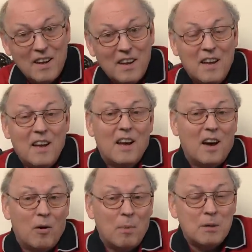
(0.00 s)

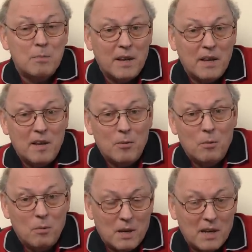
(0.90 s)
how much money
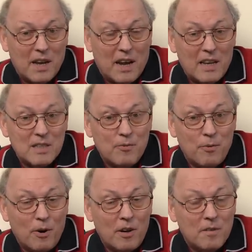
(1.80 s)
one can ask
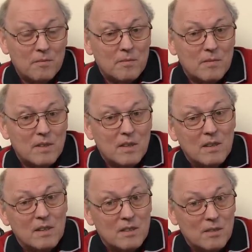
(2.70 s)
for
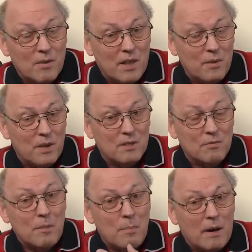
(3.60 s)
uh, so that these
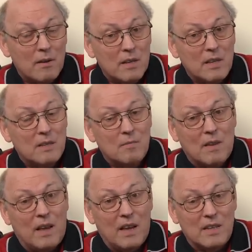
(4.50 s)

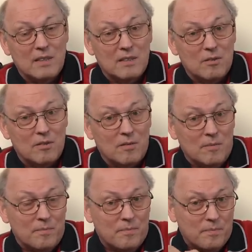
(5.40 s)
rebarreling and or
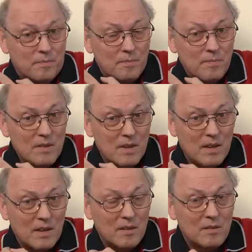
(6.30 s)

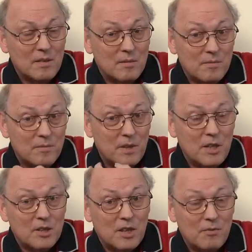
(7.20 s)
uh,
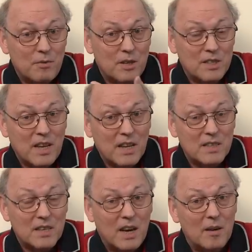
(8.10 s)
finishing for a
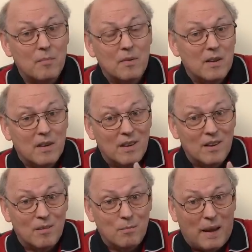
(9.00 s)
second time
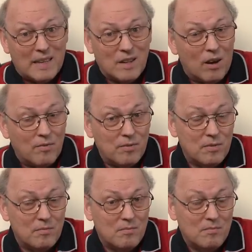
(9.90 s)
uh, pays
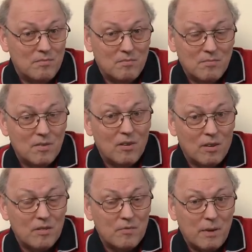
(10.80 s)
off. A
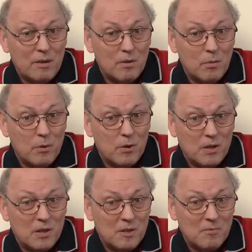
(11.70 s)
lot of manual
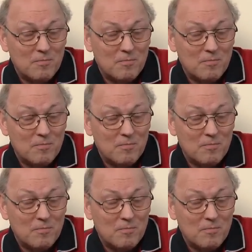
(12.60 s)
work.